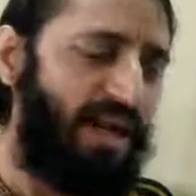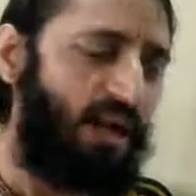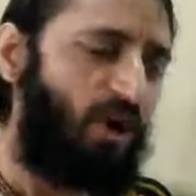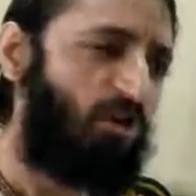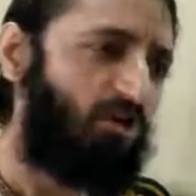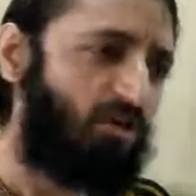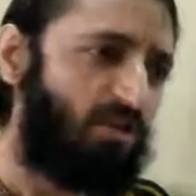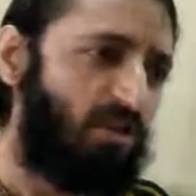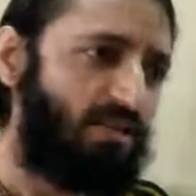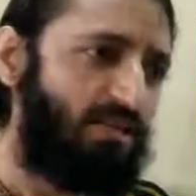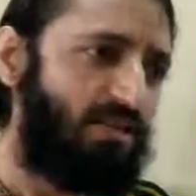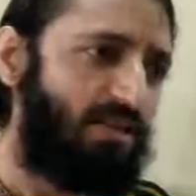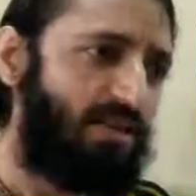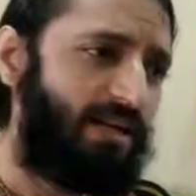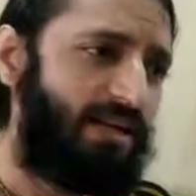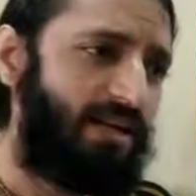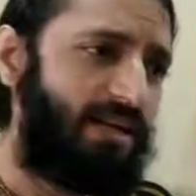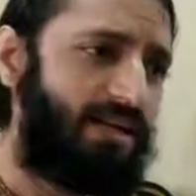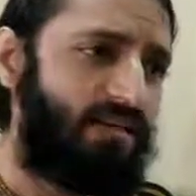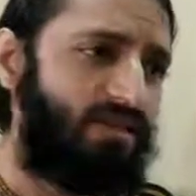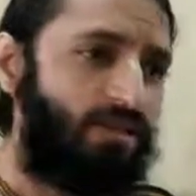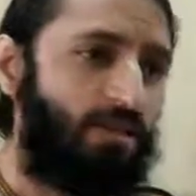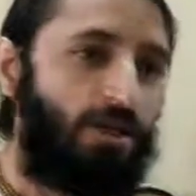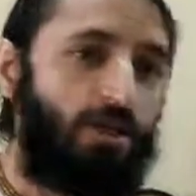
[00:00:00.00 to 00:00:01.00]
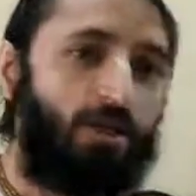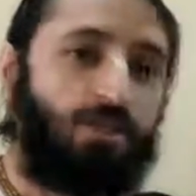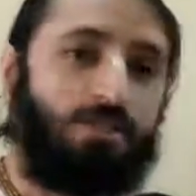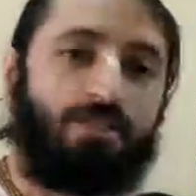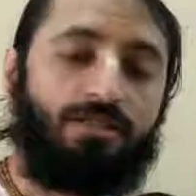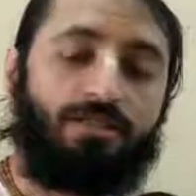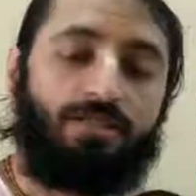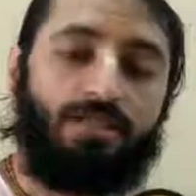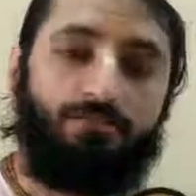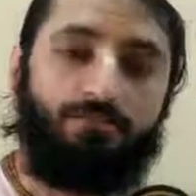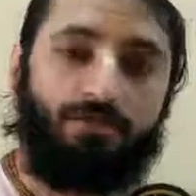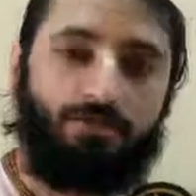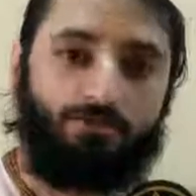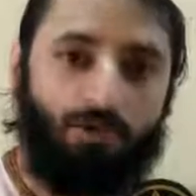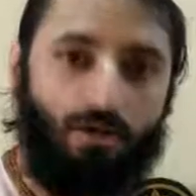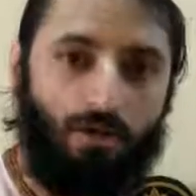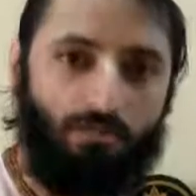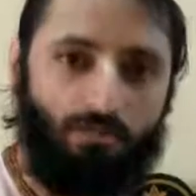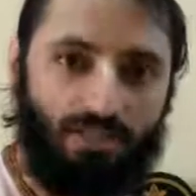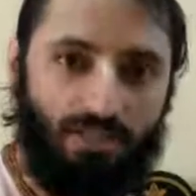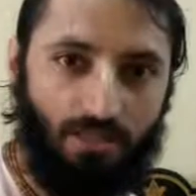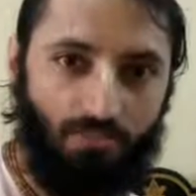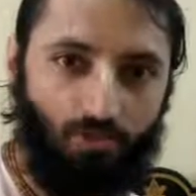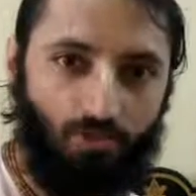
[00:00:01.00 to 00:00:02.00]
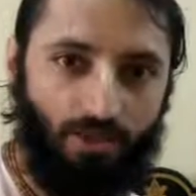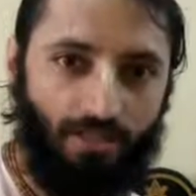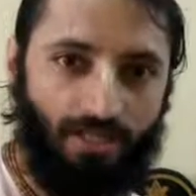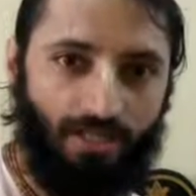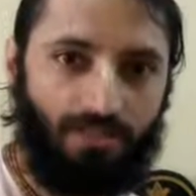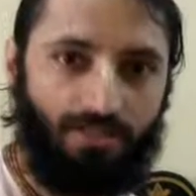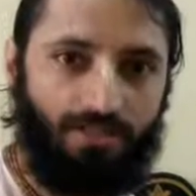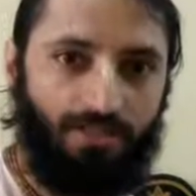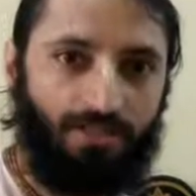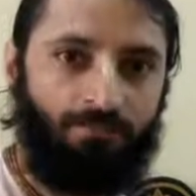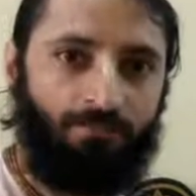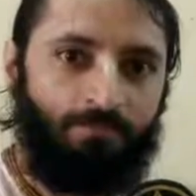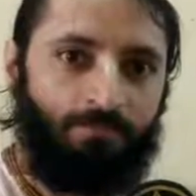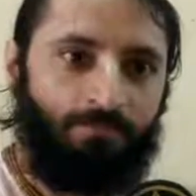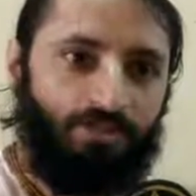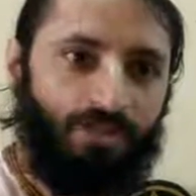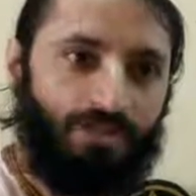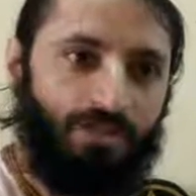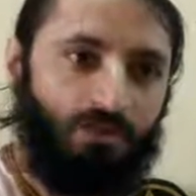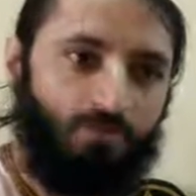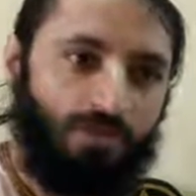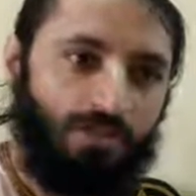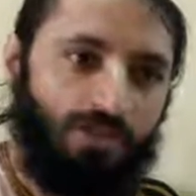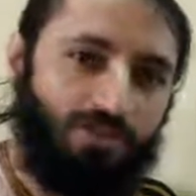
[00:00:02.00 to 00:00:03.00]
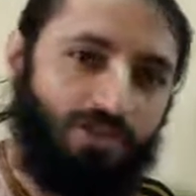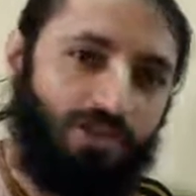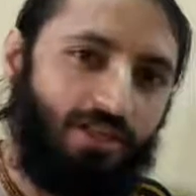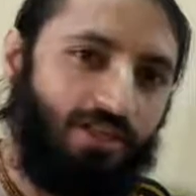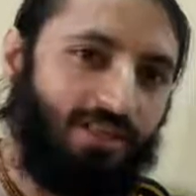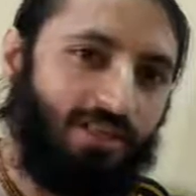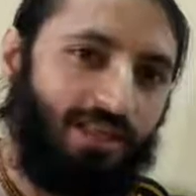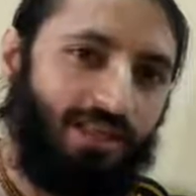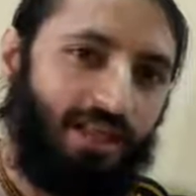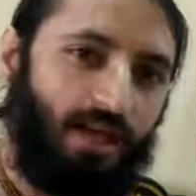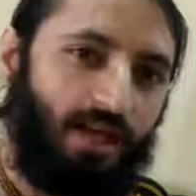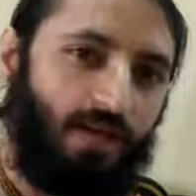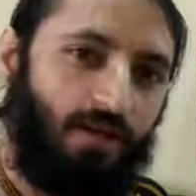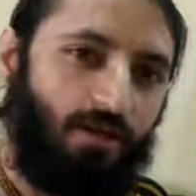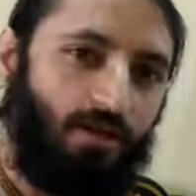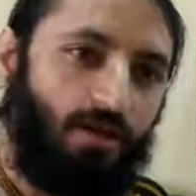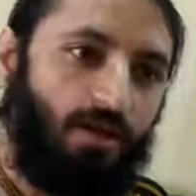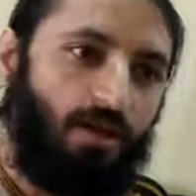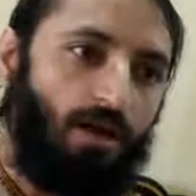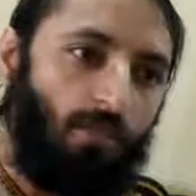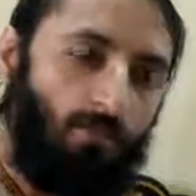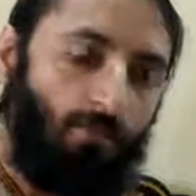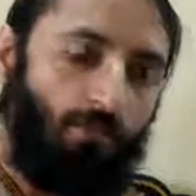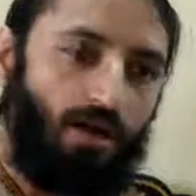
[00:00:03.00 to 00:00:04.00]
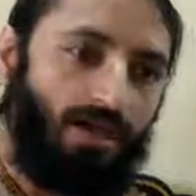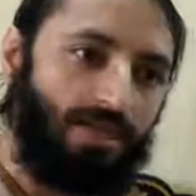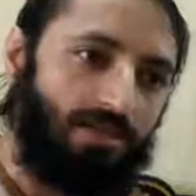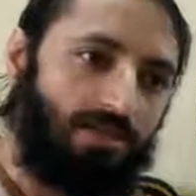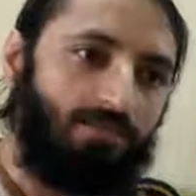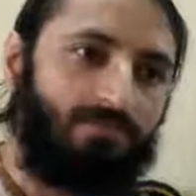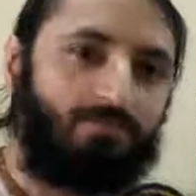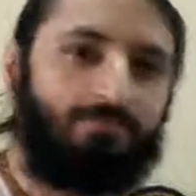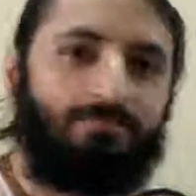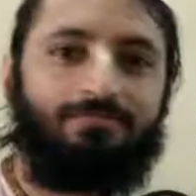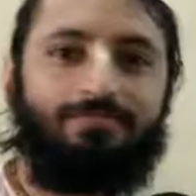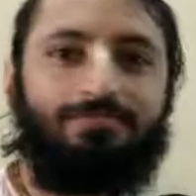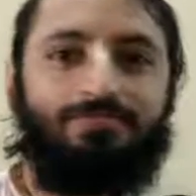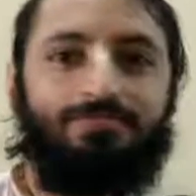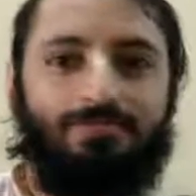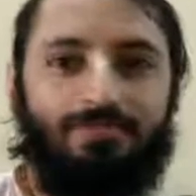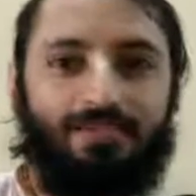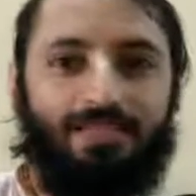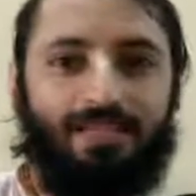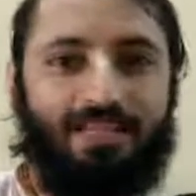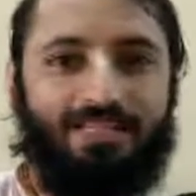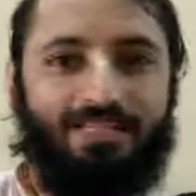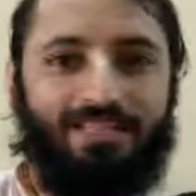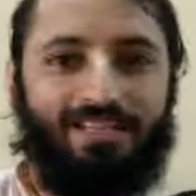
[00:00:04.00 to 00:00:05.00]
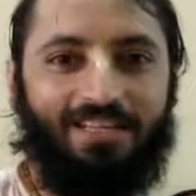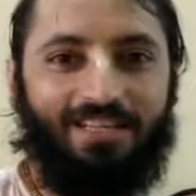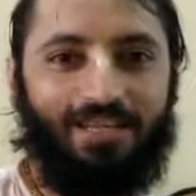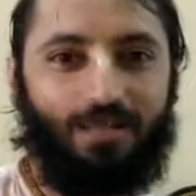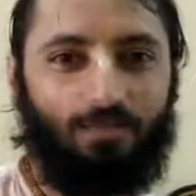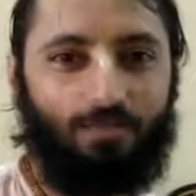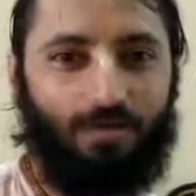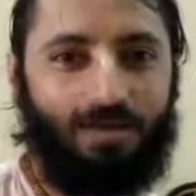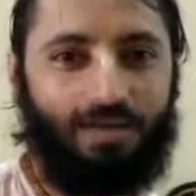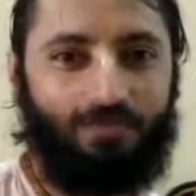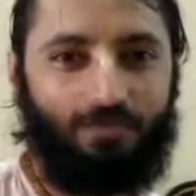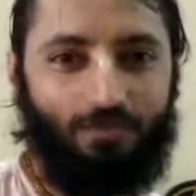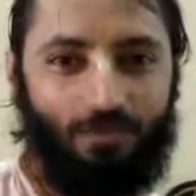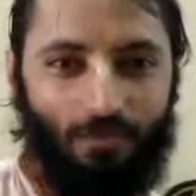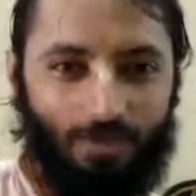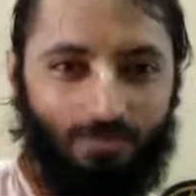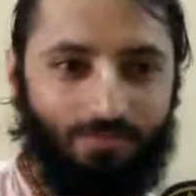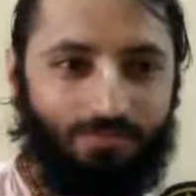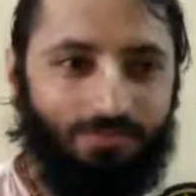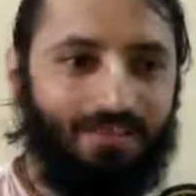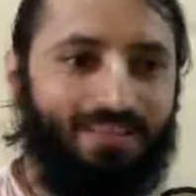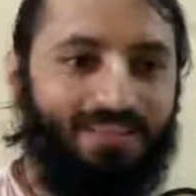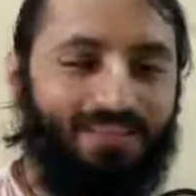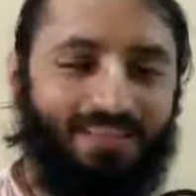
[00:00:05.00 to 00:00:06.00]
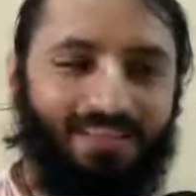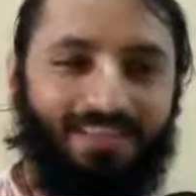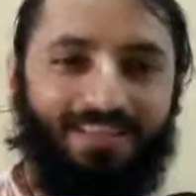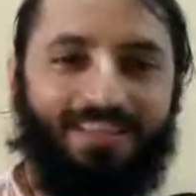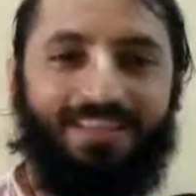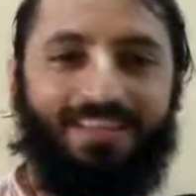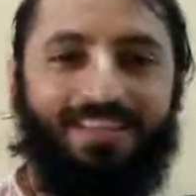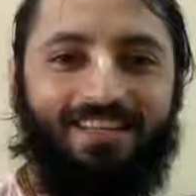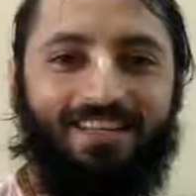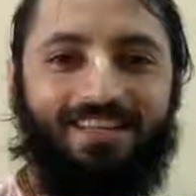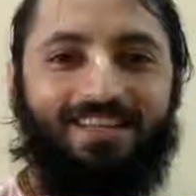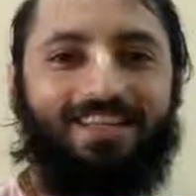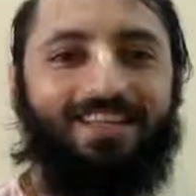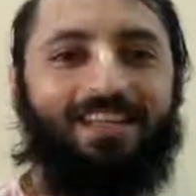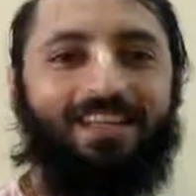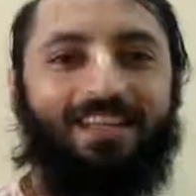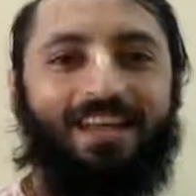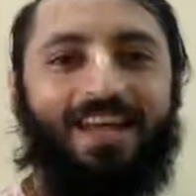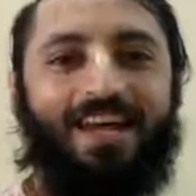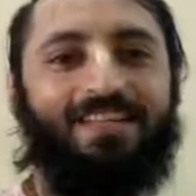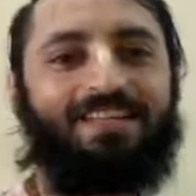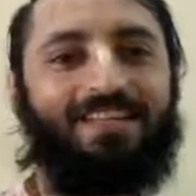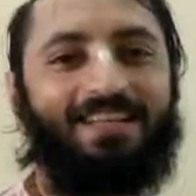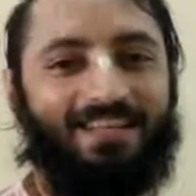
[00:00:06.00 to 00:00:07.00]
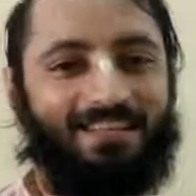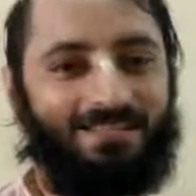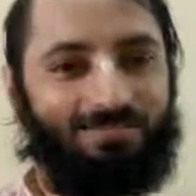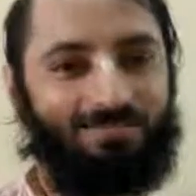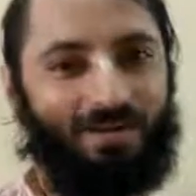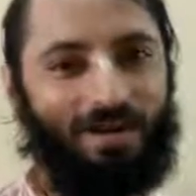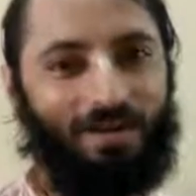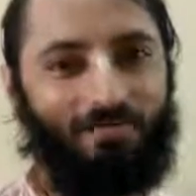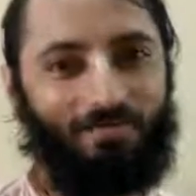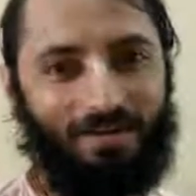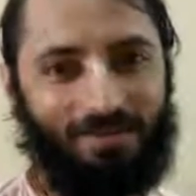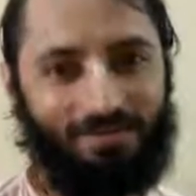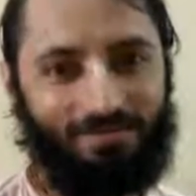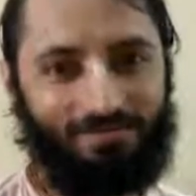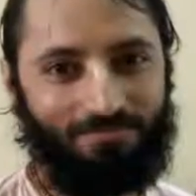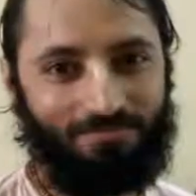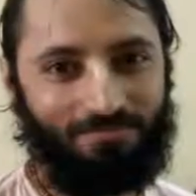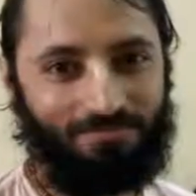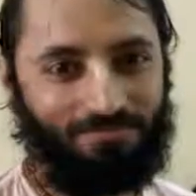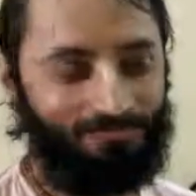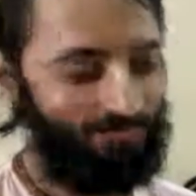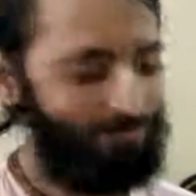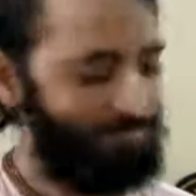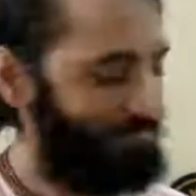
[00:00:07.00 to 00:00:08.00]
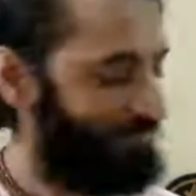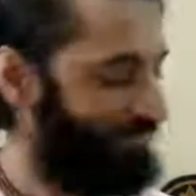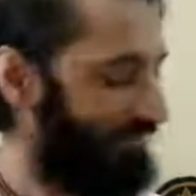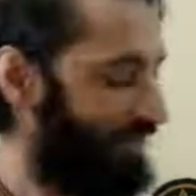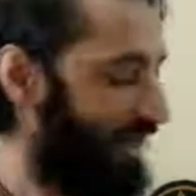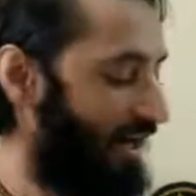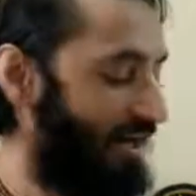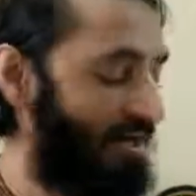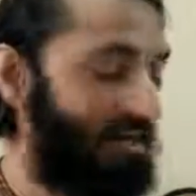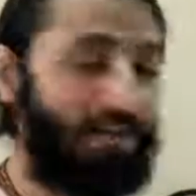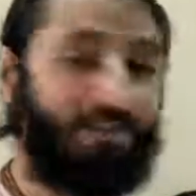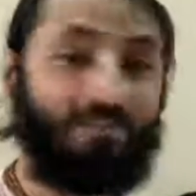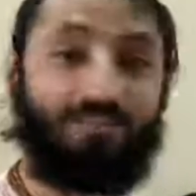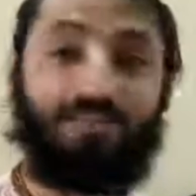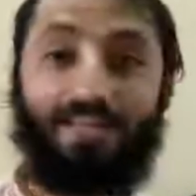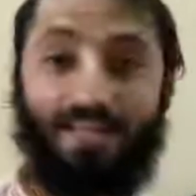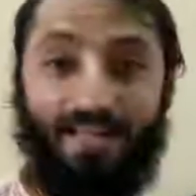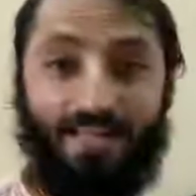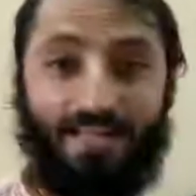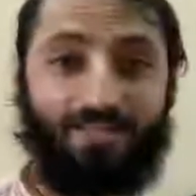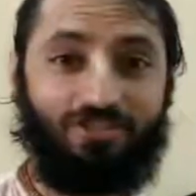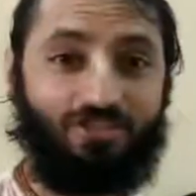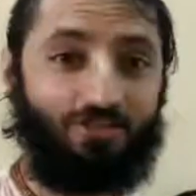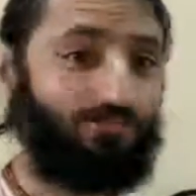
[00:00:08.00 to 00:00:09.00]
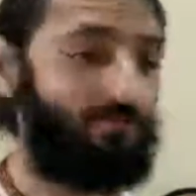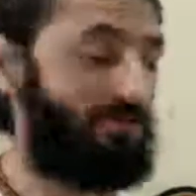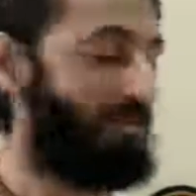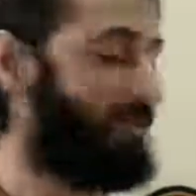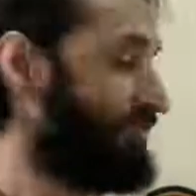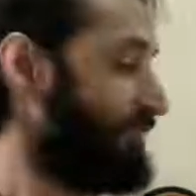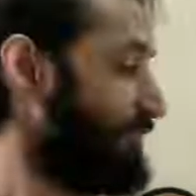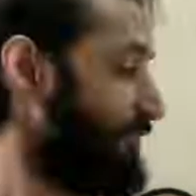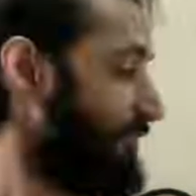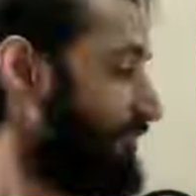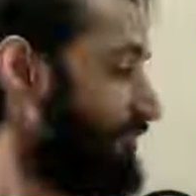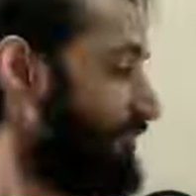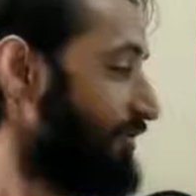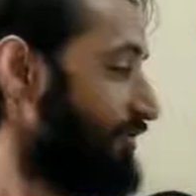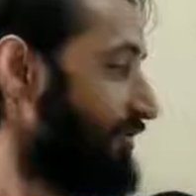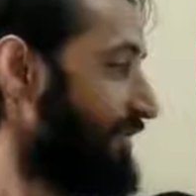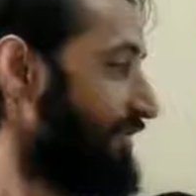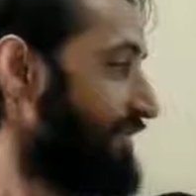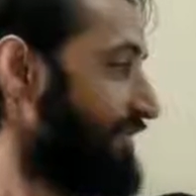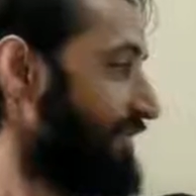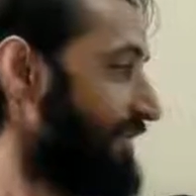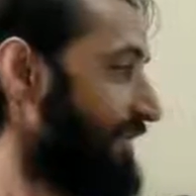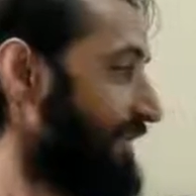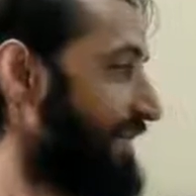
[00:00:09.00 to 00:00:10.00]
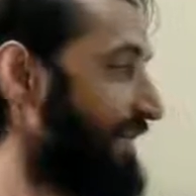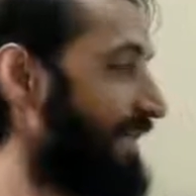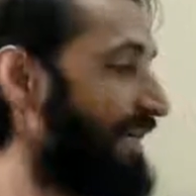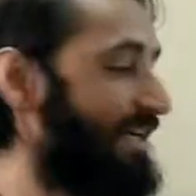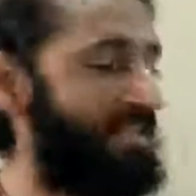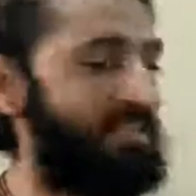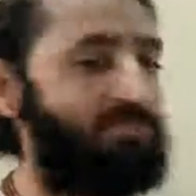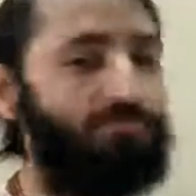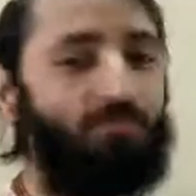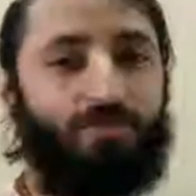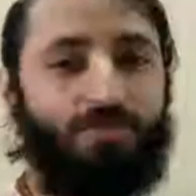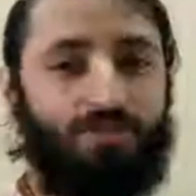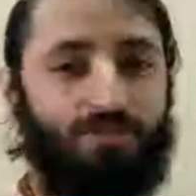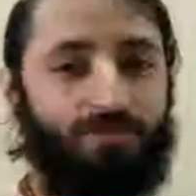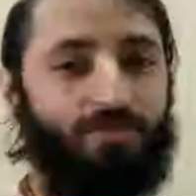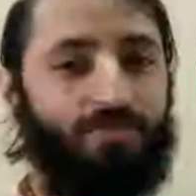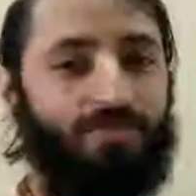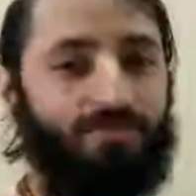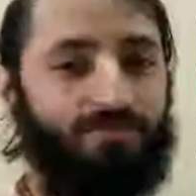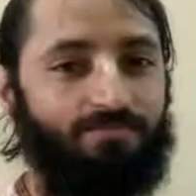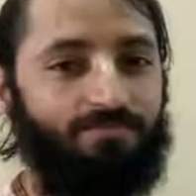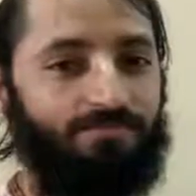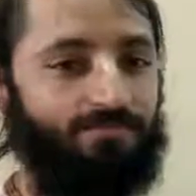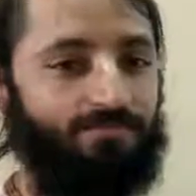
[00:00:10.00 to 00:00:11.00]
On the other hand, Sri Vishwamitra Muni, he was a Kshatriya, but transcendental platform, he acted as Brahman. Under the direction of the spiritual master, that is possible.